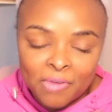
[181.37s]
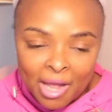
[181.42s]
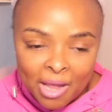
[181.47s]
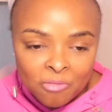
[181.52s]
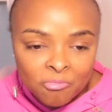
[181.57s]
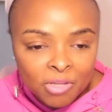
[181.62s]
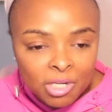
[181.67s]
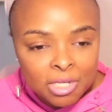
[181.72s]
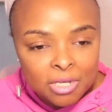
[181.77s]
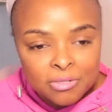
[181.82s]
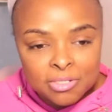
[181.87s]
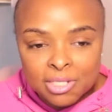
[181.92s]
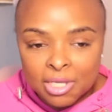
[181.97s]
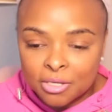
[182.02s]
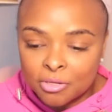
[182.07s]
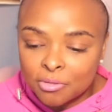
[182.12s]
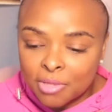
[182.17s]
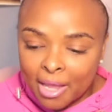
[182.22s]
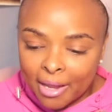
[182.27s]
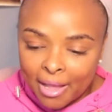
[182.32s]
videos that you
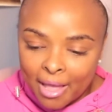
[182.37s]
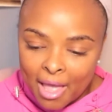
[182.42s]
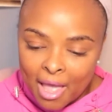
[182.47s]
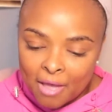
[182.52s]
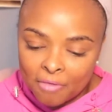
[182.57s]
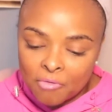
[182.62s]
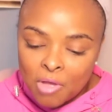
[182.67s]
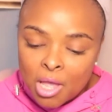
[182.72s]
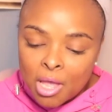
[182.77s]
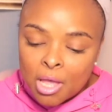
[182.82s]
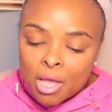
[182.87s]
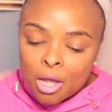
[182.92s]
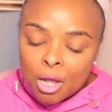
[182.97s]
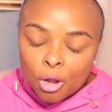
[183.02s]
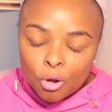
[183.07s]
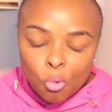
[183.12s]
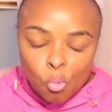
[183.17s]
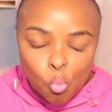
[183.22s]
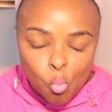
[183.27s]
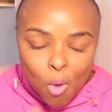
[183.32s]
like. I have a
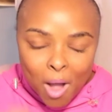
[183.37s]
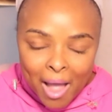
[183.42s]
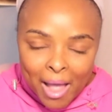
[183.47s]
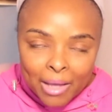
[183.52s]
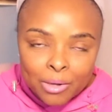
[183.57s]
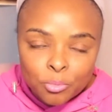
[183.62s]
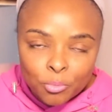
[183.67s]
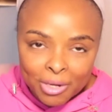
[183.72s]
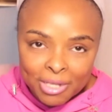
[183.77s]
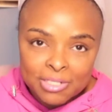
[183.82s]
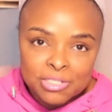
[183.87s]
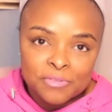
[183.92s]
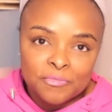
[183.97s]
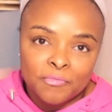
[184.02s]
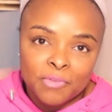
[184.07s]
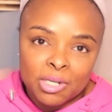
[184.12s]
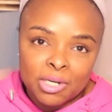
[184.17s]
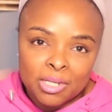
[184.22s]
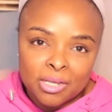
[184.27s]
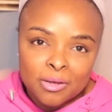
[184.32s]
wide range of
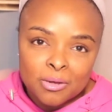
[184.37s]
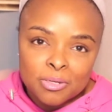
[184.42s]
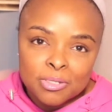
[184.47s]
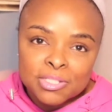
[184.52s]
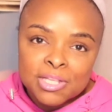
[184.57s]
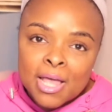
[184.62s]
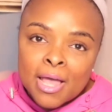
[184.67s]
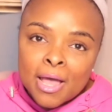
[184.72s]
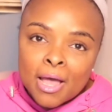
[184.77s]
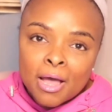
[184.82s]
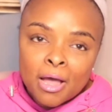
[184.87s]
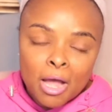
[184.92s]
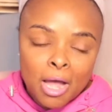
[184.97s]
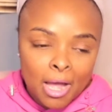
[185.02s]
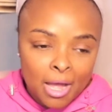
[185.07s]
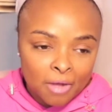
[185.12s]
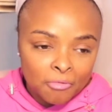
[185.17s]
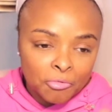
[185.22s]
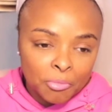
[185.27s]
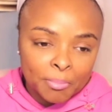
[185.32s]
videos
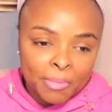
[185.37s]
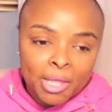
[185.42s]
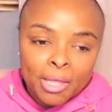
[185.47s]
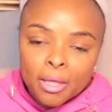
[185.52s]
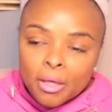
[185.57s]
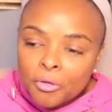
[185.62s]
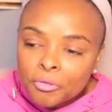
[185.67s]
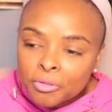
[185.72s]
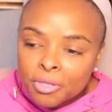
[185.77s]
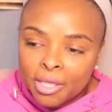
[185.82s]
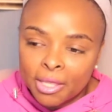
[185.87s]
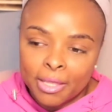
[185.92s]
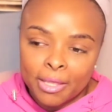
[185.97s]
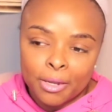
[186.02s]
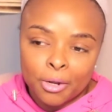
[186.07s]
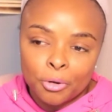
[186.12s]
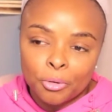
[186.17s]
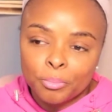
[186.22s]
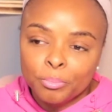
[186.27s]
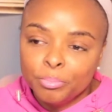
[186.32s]
from
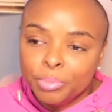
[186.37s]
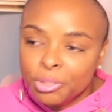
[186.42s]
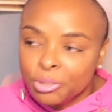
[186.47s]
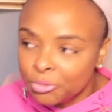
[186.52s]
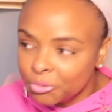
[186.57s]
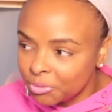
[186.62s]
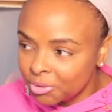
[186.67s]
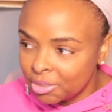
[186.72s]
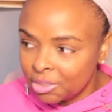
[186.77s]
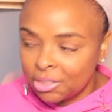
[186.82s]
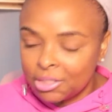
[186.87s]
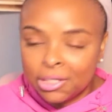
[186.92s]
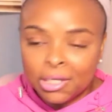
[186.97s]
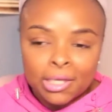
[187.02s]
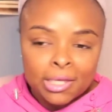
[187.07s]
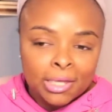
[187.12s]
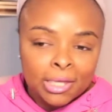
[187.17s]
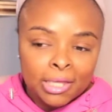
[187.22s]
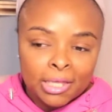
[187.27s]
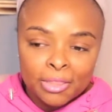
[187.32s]
healthcare, beauty,
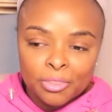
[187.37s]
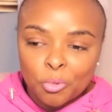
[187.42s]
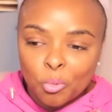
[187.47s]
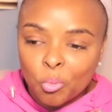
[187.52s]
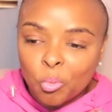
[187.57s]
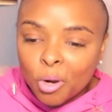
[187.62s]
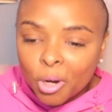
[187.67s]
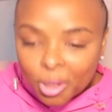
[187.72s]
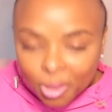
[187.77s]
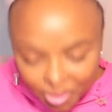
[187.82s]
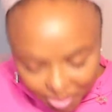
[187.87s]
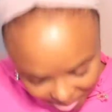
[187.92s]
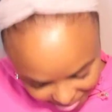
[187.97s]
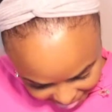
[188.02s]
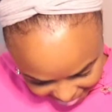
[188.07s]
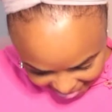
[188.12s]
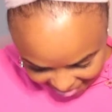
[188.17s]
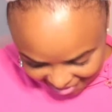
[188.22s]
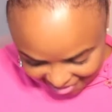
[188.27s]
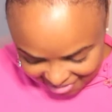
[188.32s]
in the
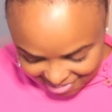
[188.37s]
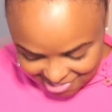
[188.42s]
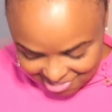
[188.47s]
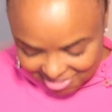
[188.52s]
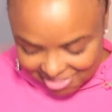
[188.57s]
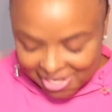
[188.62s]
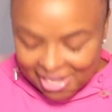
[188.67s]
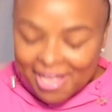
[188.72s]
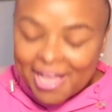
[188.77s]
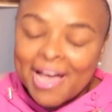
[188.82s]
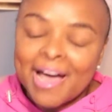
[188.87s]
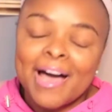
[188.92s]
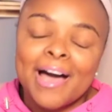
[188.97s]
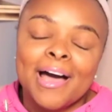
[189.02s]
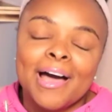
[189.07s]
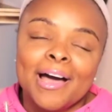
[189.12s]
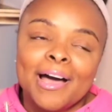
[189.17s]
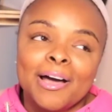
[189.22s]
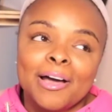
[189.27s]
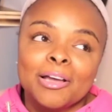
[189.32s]
workplace,
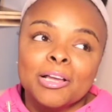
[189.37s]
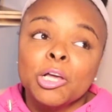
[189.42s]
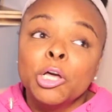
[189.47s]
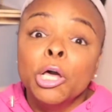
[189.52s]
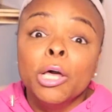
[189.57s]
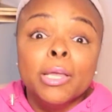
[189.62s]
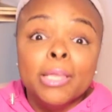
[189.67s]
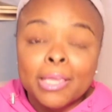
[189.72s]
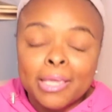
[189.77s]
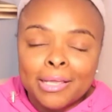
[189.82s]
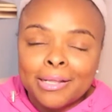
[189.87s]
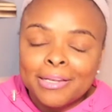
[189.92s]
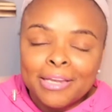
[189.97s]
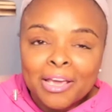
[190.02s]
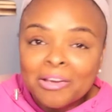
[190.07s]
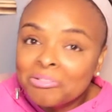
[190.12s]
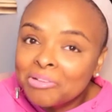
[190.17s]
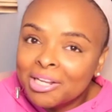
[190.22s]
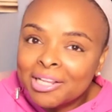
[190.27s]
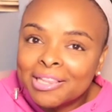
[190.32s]
cooking.
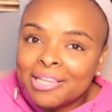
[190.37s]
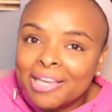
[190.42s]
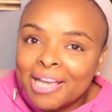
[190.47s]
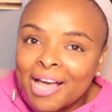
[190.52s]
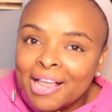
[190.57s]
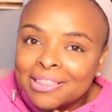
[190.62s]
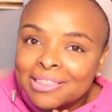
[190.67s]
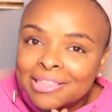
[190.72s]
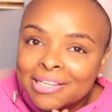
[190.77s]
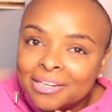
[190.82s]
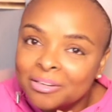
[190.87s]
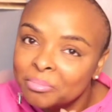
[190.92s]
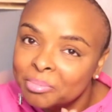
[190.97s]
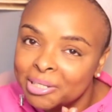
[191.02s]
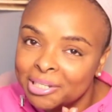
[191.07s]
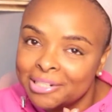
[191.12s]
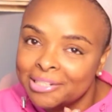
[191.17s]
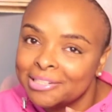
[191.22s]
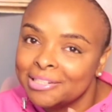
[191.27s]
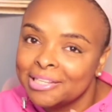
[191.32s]
Definitely, I love
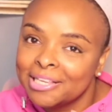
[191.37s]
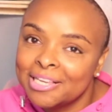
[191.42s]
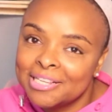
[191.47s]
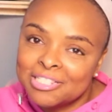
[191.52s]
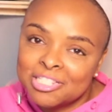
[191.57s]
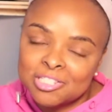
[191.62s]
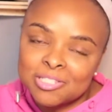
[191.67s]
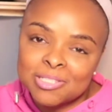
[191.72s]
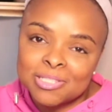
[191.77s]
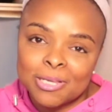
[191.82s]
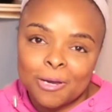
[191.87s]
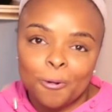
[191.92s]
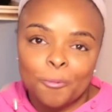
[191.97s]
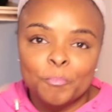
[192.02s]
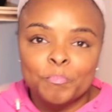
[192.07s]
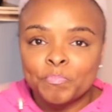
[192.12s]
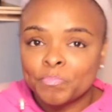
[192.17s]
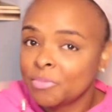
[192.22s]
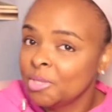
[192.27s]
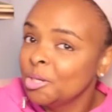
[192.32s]
being in the kitchen, so
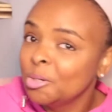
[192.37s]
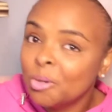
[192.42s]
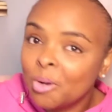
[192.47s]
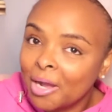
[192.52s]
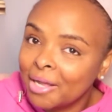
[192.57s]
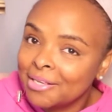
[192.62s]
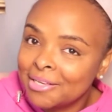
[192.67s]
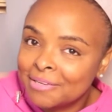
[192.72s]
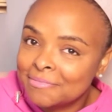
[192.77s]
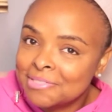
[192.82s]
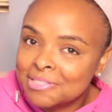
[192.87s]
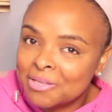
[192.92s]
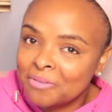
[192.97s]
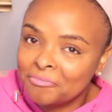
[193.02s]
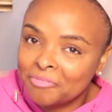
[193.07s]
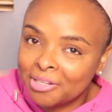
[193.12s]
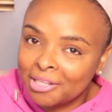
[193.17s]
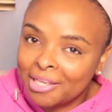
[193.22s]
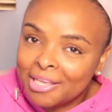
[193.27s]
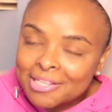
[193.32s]
you know I have stuff for
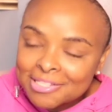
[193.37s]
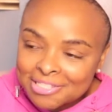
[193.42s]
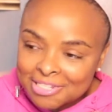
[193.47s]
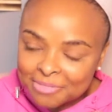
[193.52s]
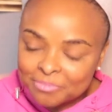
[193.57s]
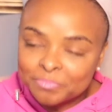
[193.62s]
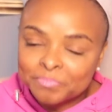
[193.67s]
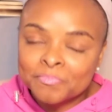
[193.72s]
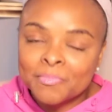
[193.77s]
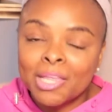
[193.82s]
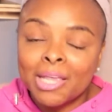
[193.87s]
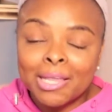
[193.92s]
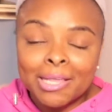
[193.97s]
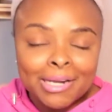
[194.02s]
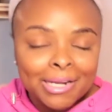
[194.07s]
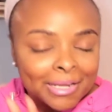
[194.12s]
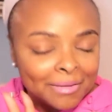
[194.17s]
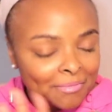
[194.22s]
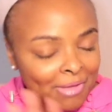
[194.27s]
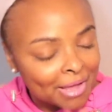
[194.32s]
the kitchen, and
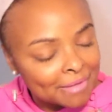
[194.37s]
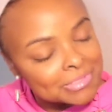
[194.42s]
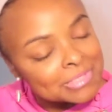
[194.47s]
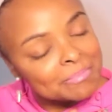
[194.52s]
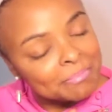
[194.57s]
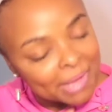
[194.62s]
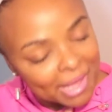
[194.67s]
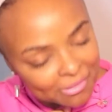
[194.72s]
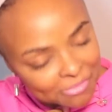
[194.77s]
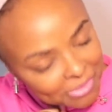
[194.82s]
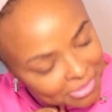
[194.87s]
I even have some bedroom